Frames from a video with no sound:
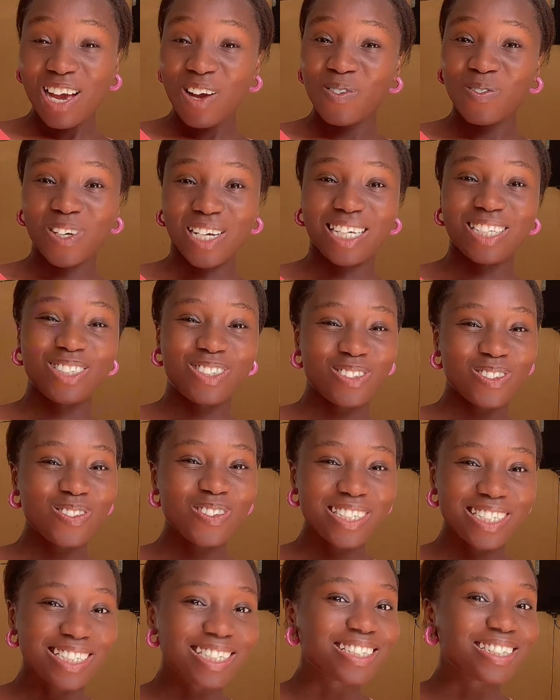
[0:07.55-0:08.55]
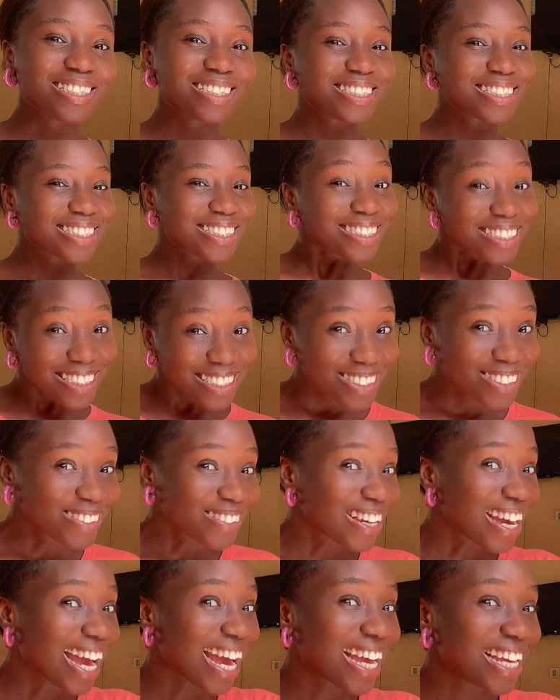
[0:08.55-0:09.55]
we are doing it, you
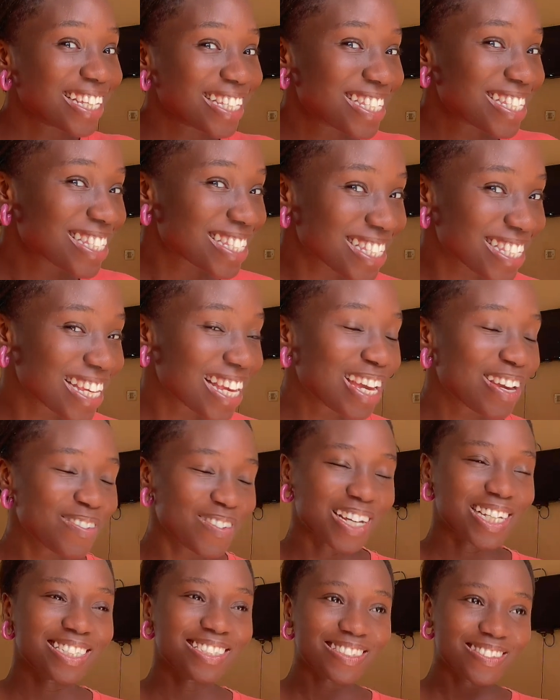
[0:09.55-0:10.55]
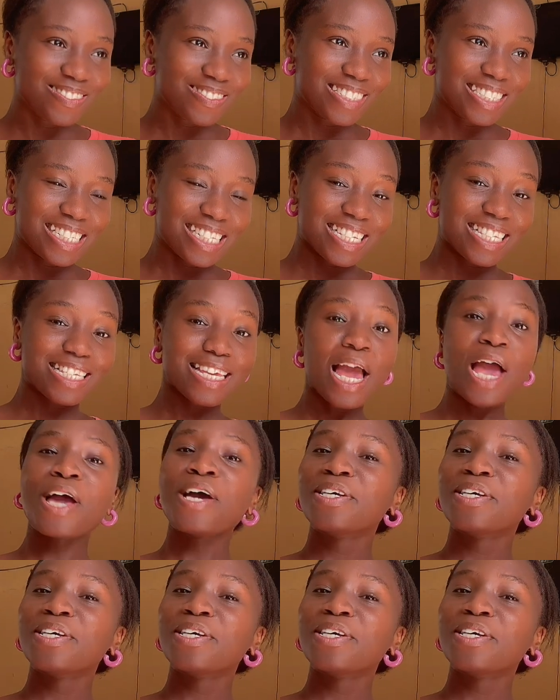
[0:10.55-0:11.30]
guys. We are doing it.